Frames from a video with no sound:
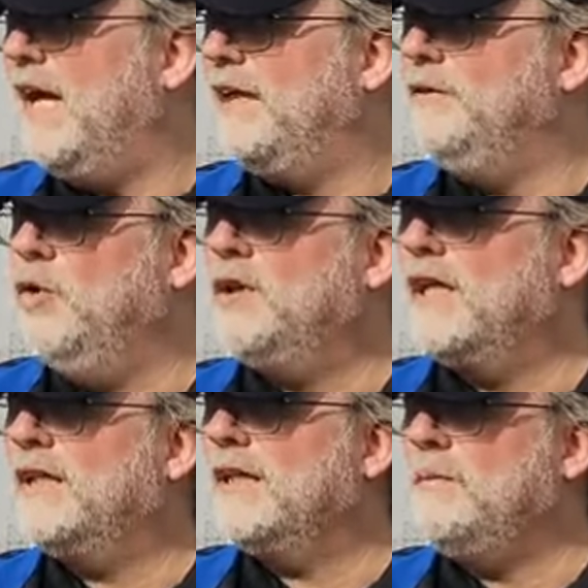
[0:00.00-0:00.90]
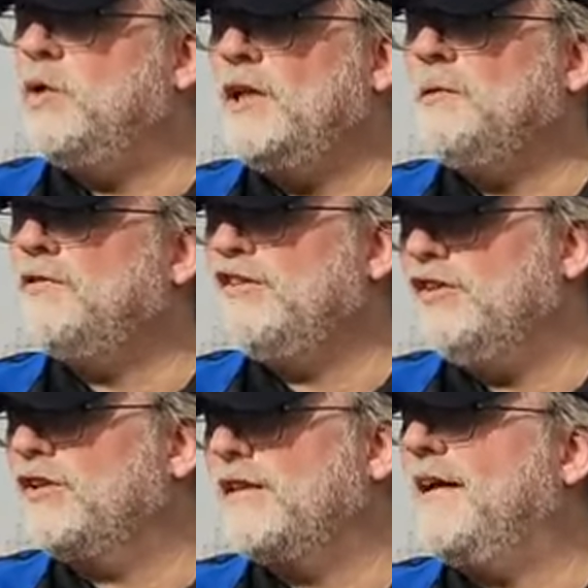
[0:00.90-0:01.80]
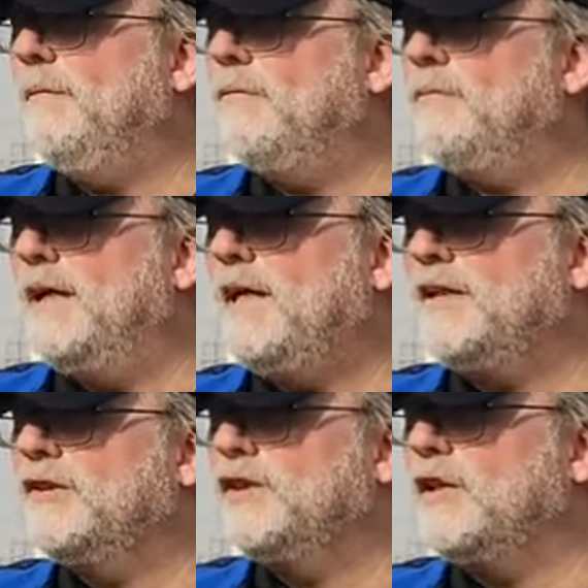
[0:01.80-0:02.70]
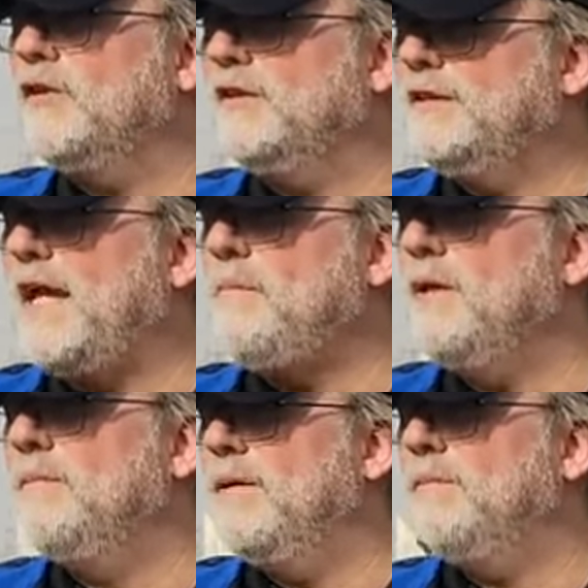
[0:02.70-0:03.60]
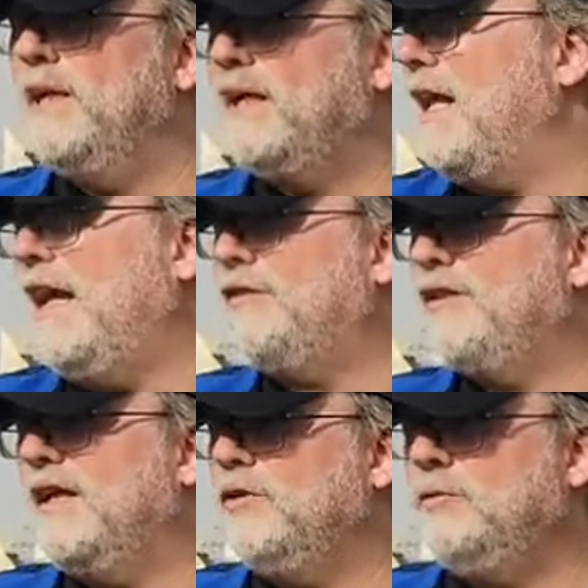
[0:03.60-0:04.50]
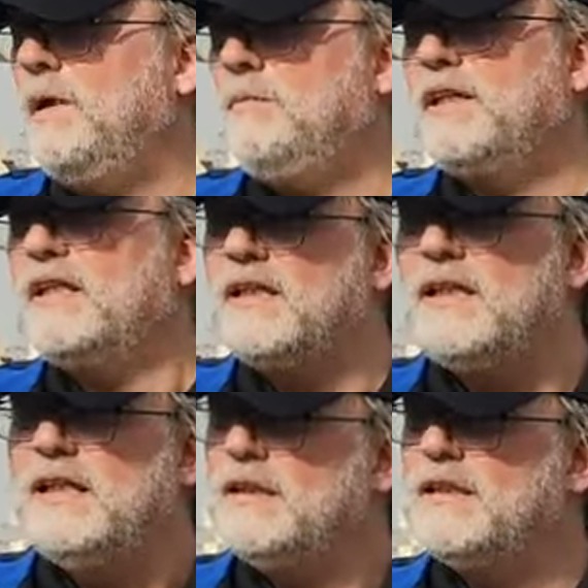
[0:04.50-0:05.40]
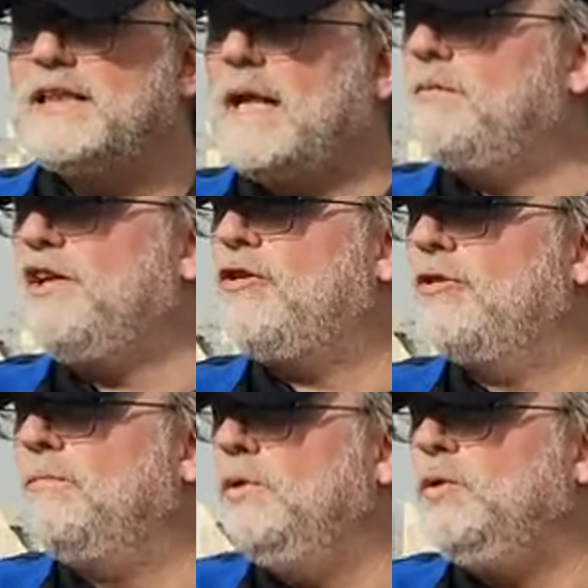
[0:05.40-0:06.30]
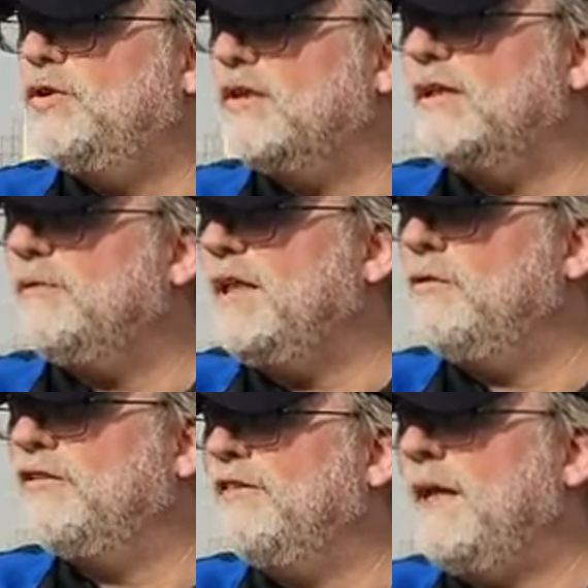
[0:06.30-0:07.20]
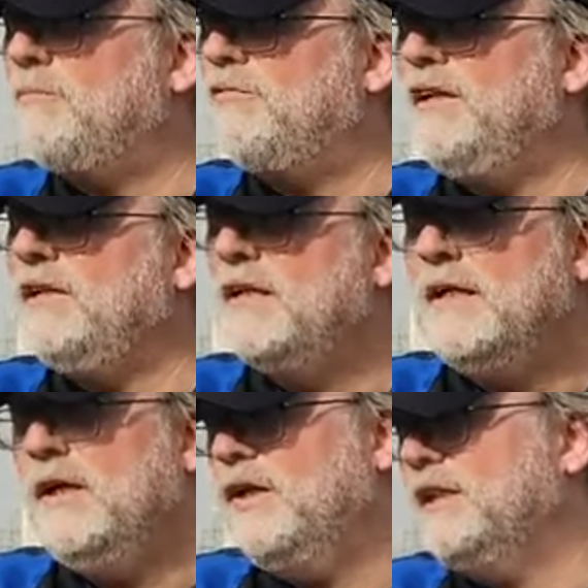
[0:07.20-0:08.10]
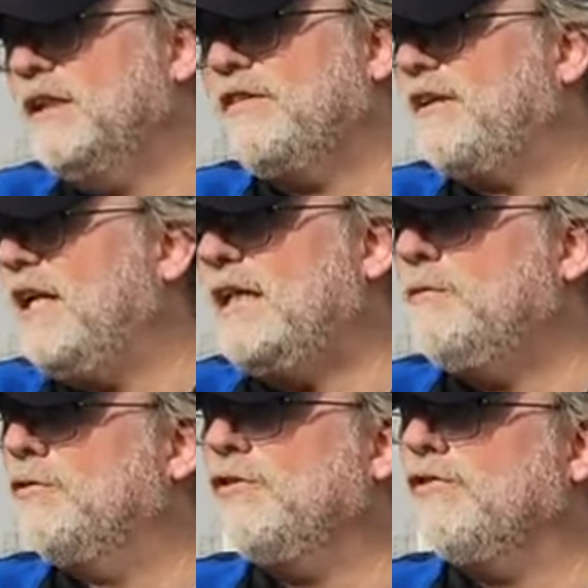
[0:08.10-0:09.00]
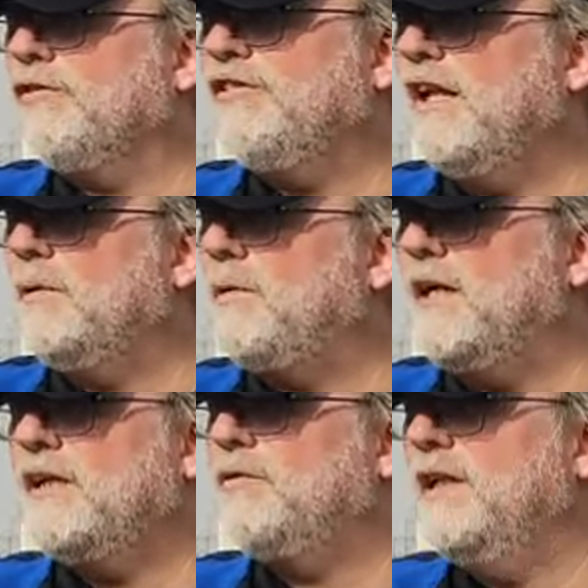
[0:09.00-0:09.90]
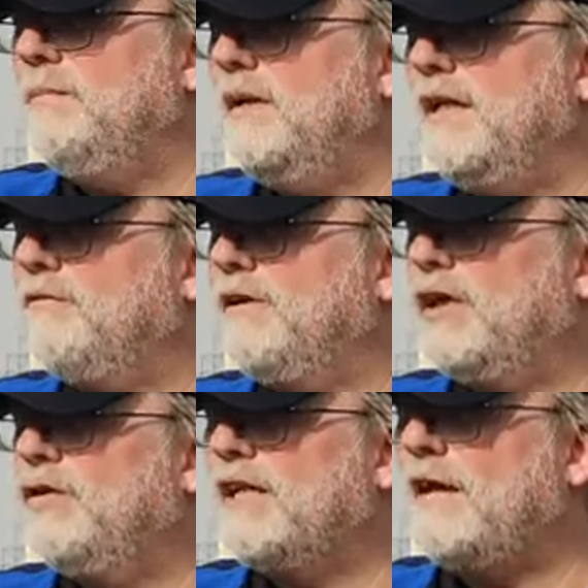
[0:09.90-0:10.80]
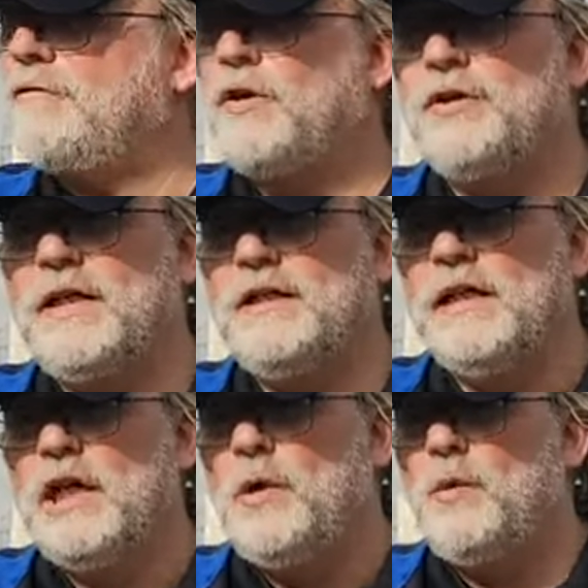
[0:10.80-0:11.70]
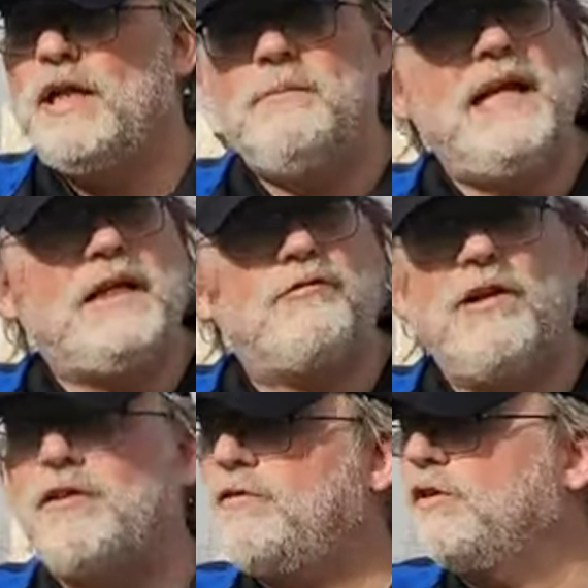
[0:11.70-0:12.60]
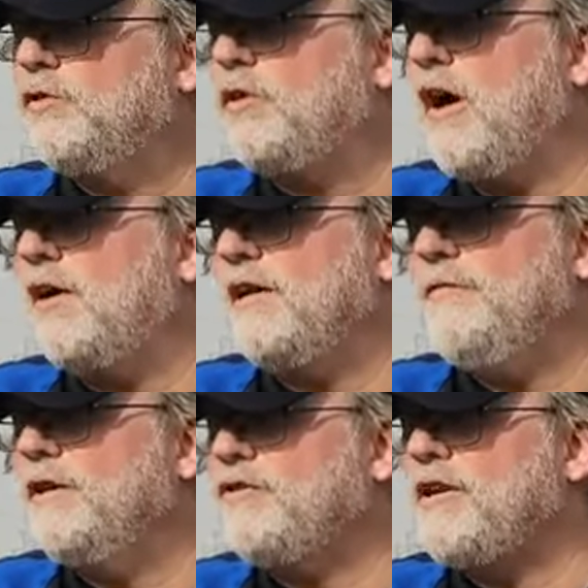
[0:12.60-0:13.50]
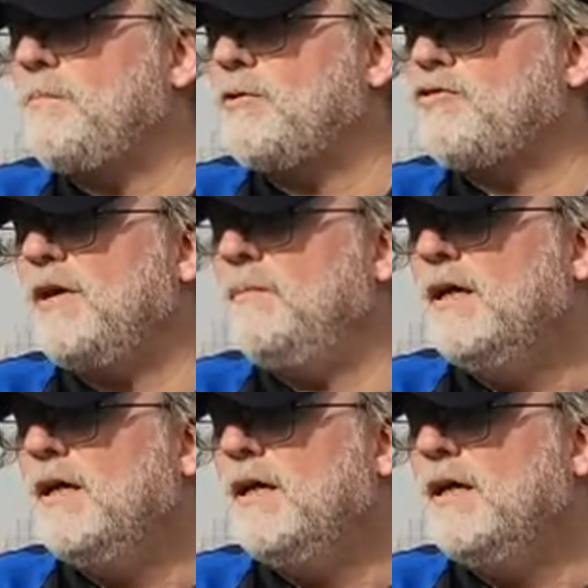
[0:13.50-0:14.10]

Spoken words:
I know that Ibo Adams is not the type of player the general Gambian public likes. I remember the times he got booed when he was in Ipswich. On the other side, he was also celebrated when he played a very good AFCON and when he made a transfer to Cardiff in the Championship.